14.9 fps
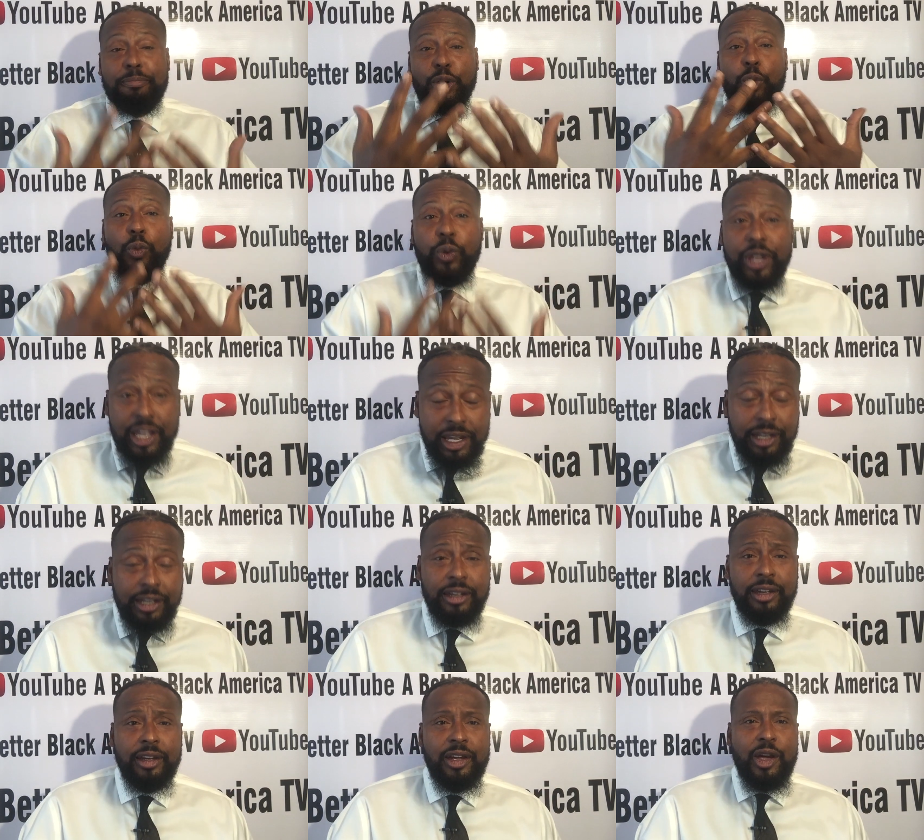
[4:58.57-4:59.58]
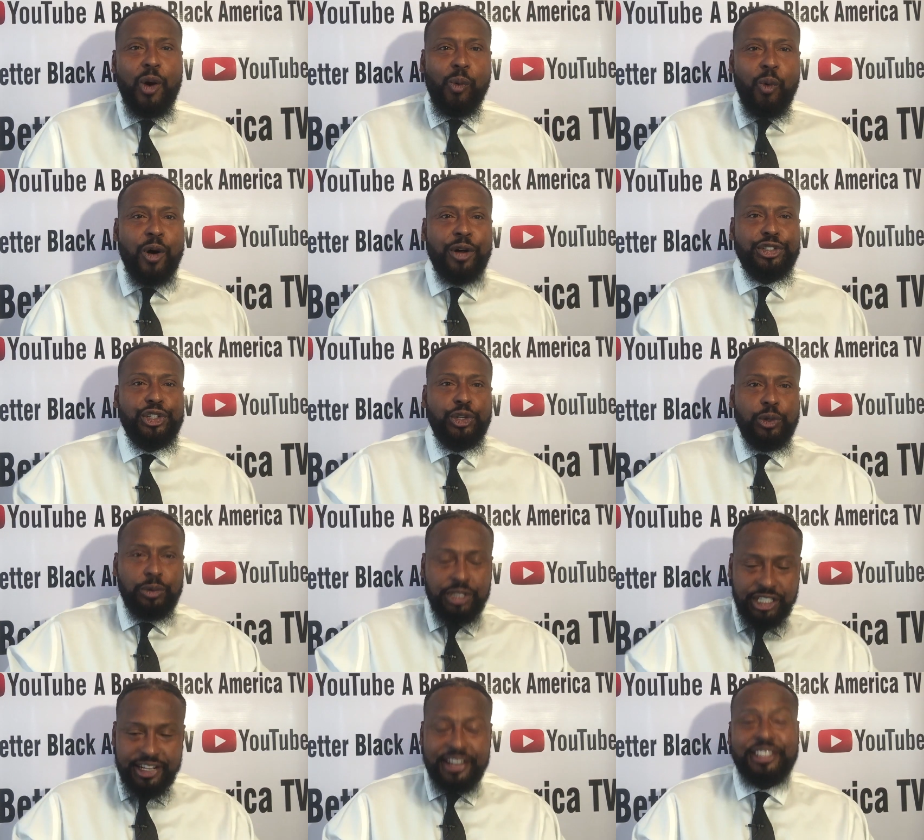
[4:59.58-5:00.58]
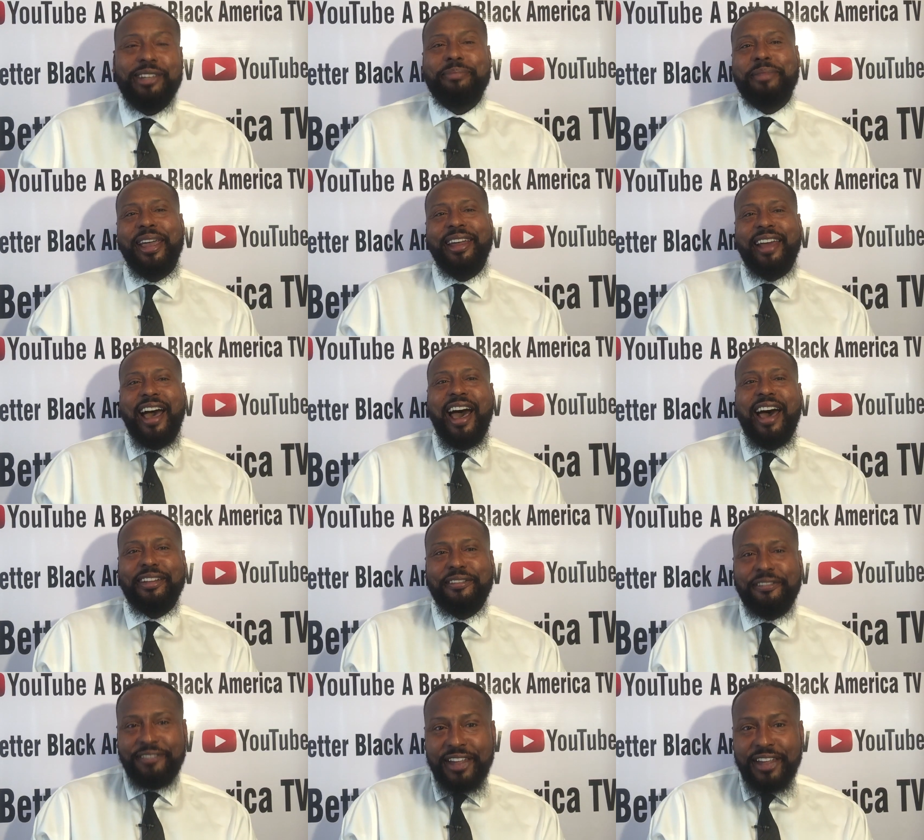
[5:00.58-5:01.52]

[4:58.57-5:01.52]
But we want to teach a man how to